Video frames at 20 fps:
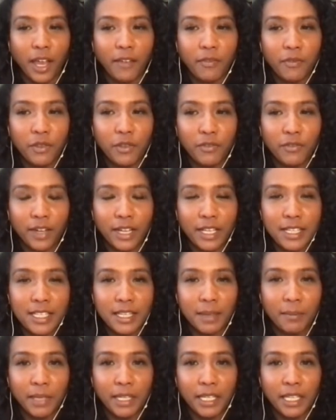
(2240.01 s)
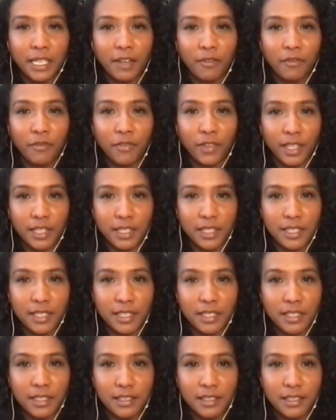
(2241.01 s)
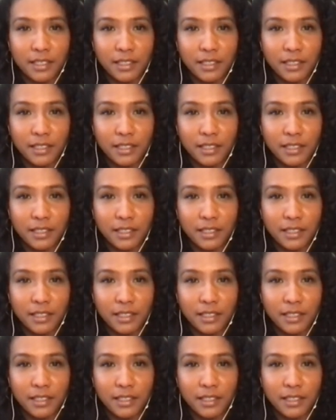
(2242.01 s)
have to find somebody that fits.